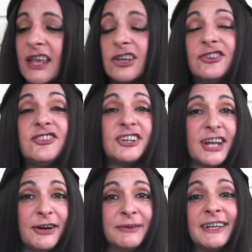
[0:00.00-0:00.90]
Good to
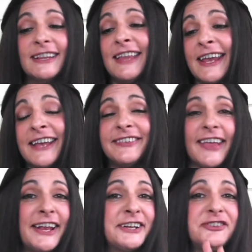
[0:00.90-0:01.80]
know. Like I
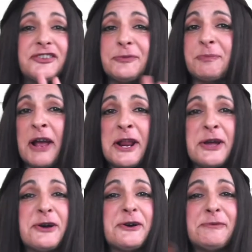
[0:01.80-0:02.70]
said, just brought
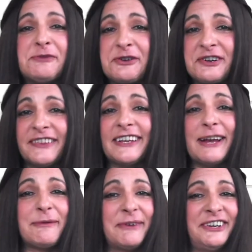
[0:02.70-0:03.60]
it home, turned on the
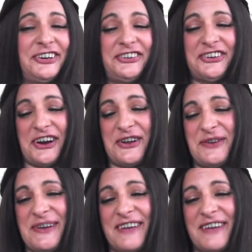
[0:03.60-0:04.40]
camera, wanted to show you